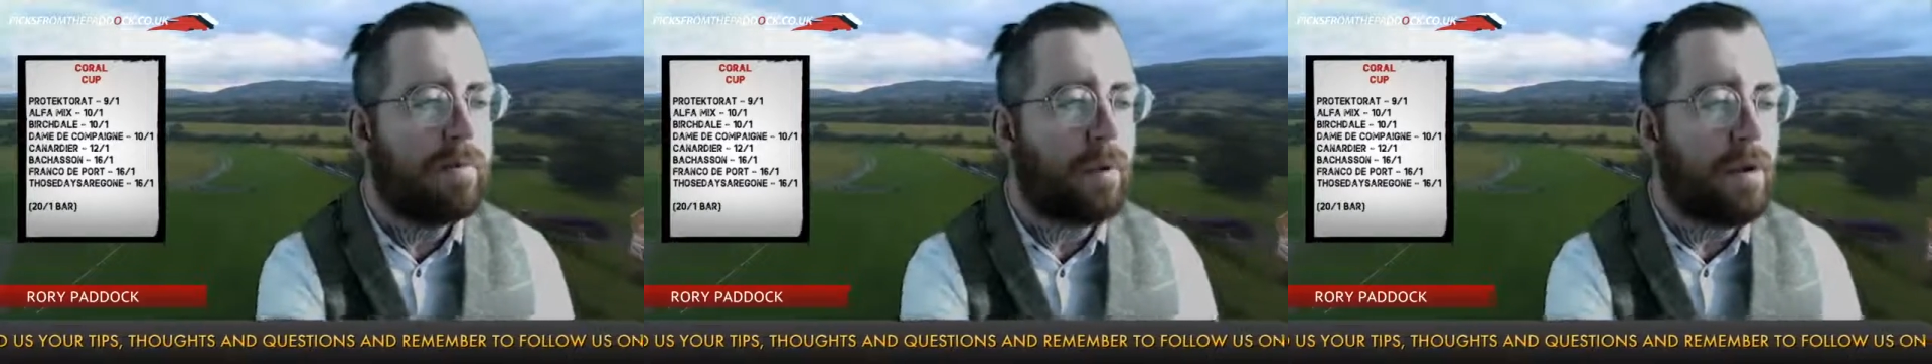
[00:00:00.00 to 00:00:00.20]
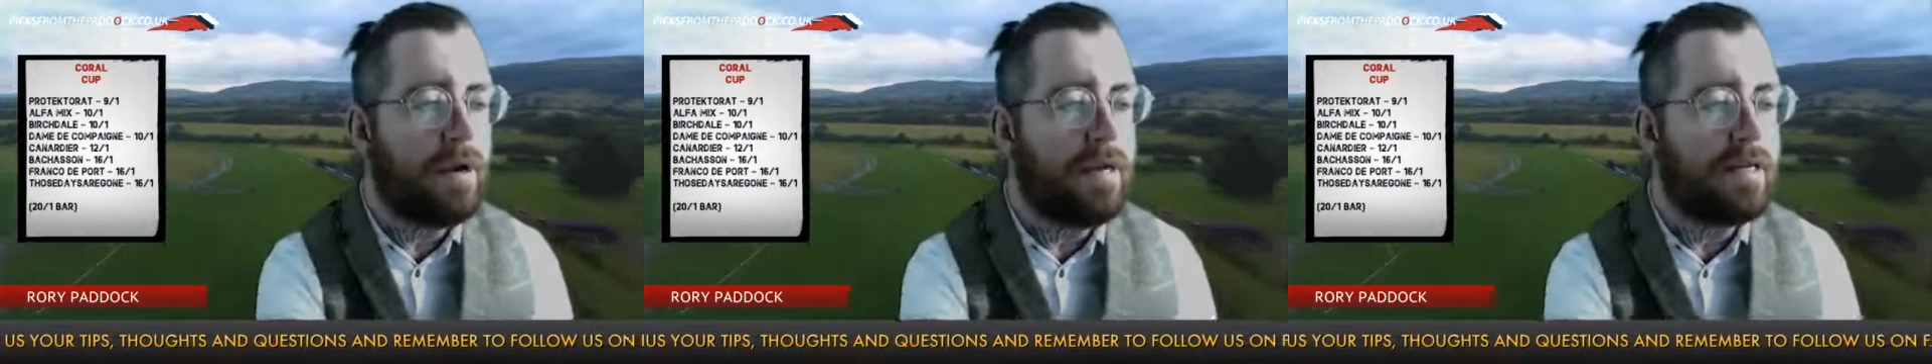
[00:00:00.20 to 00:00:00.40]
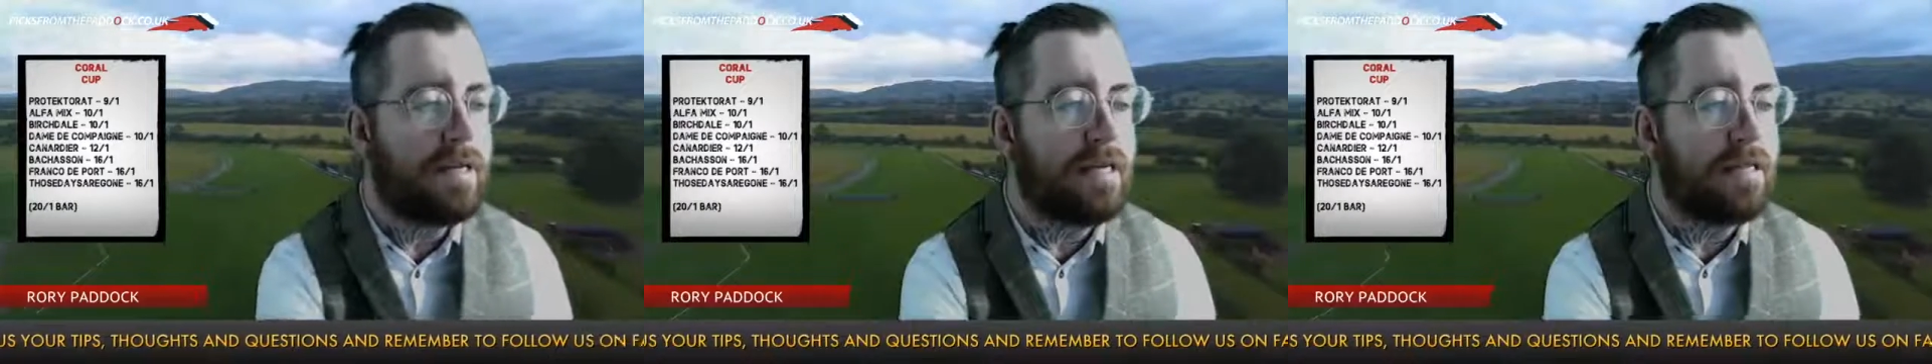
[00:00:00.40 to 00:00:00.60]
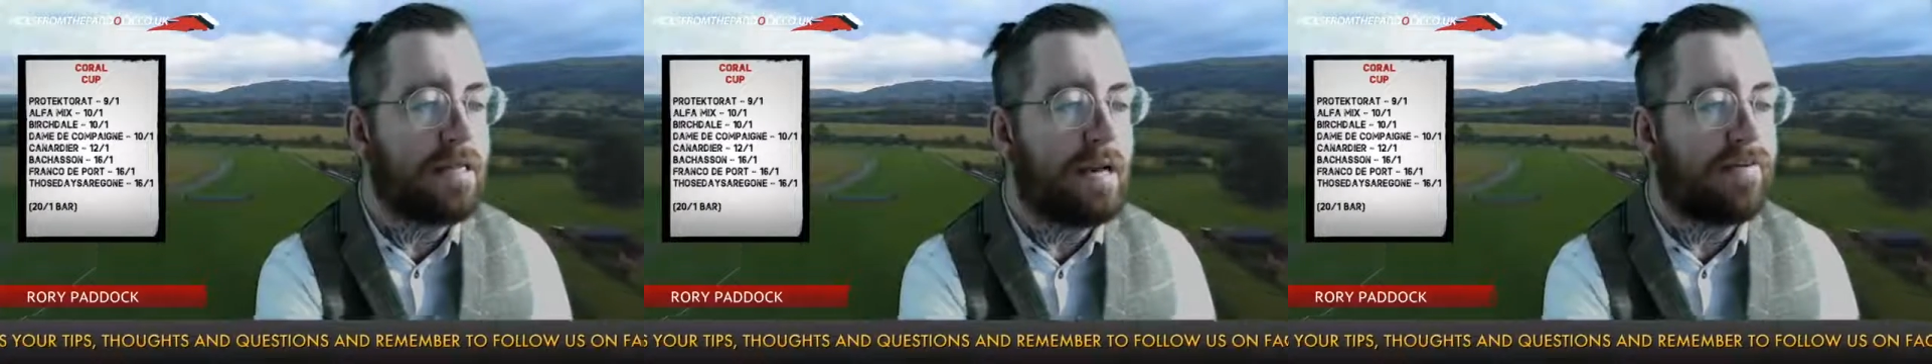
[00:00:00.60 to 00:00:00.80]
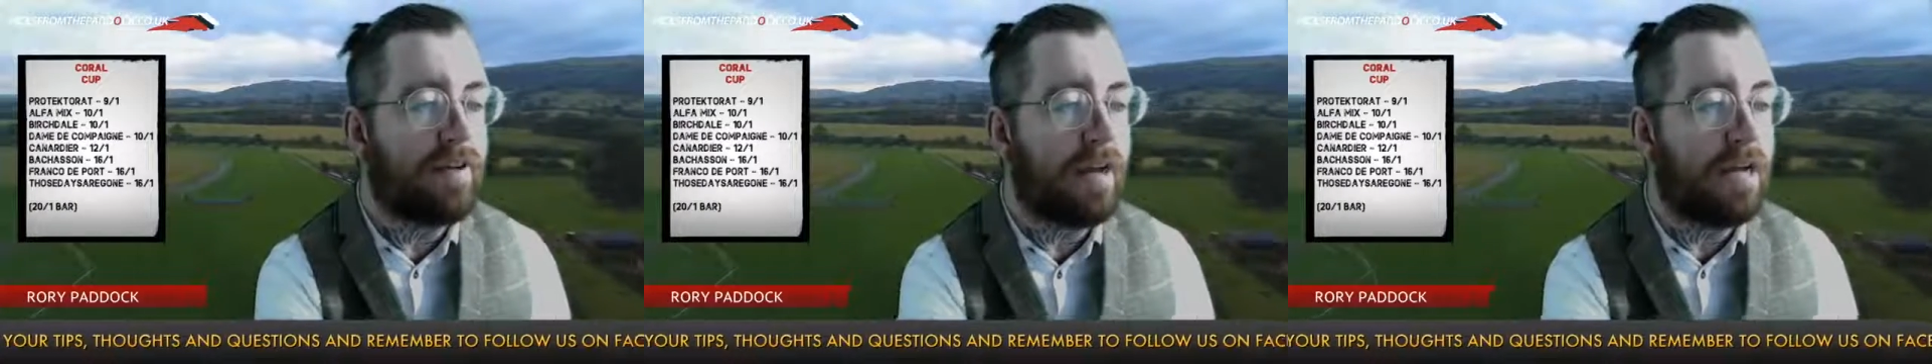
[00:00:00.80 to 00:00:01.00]
Put in a
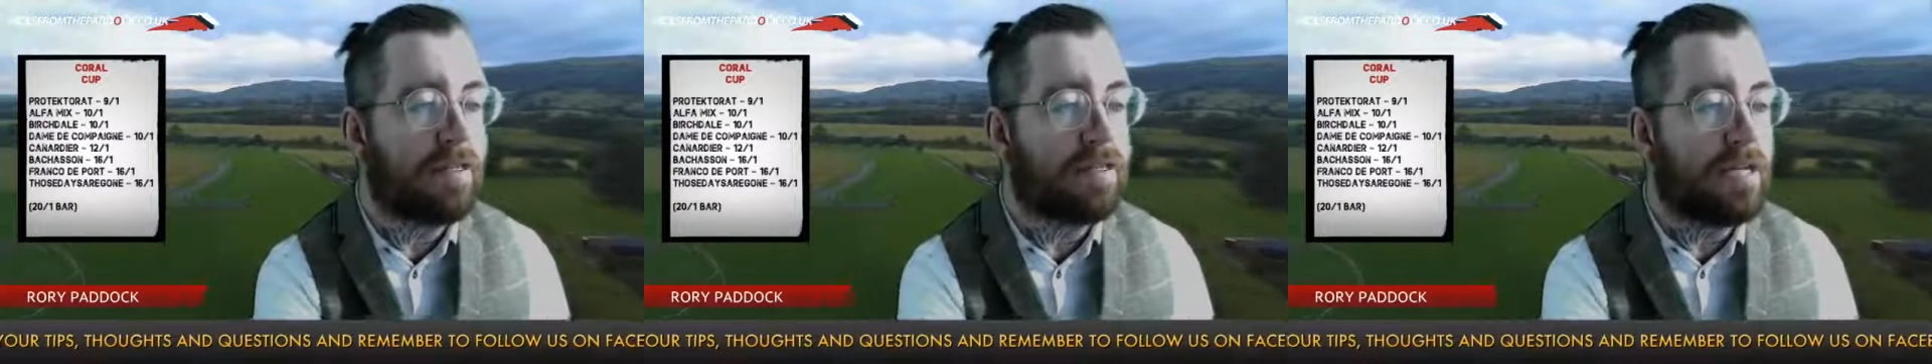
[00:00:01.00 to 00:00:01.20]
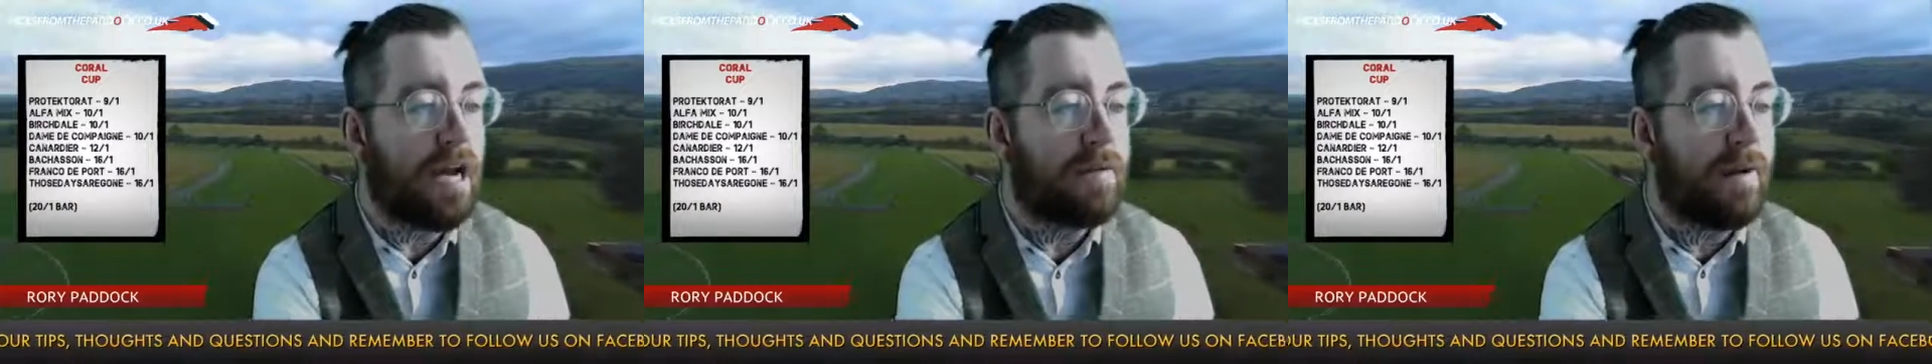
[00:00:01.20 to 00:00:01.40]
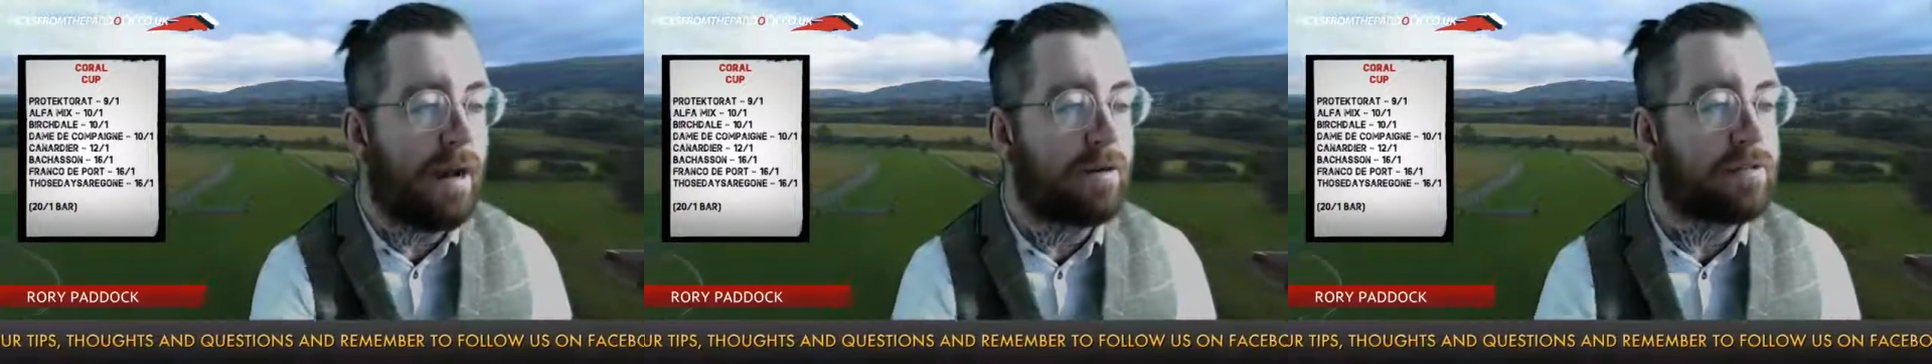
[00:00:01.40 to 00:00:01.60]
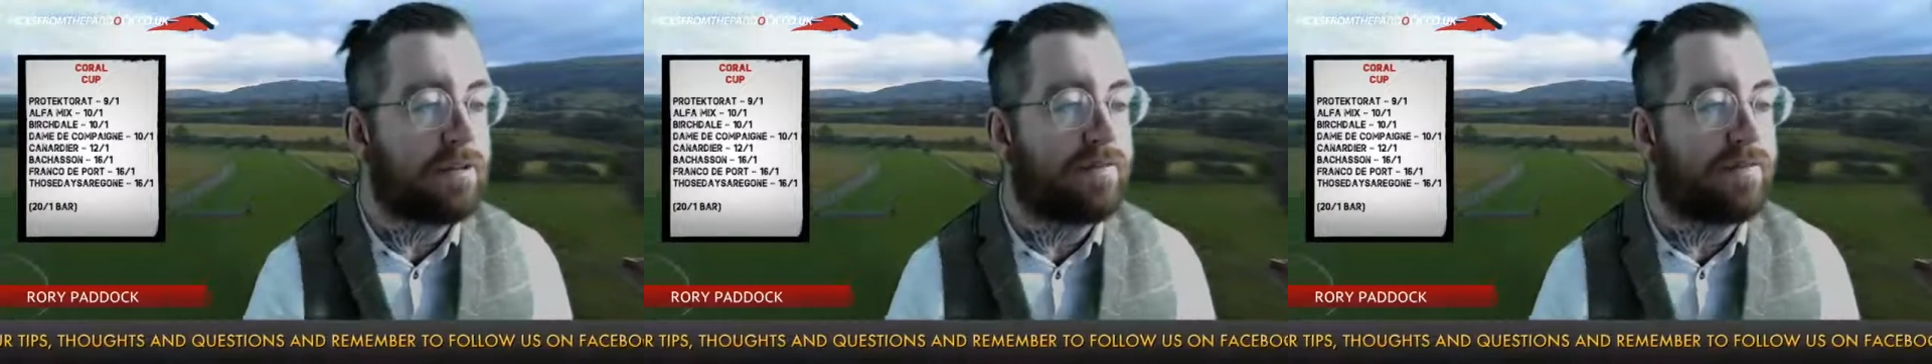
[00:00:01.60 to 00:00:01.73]
decent effort last time out to